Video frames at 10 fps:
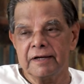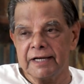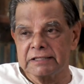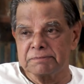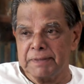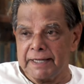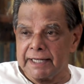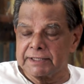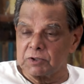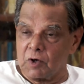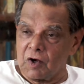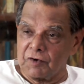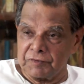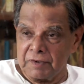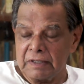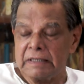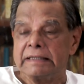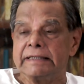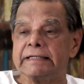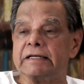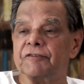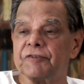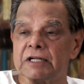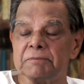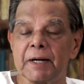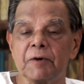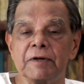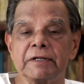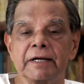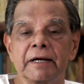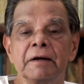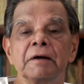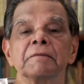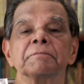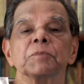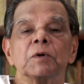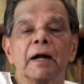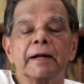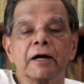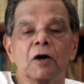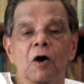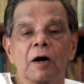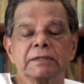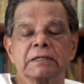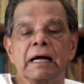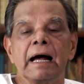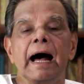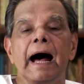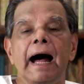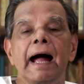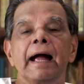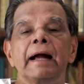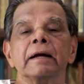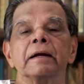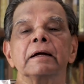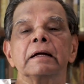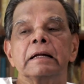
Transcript: he speaks of the difference between the Puranic gods and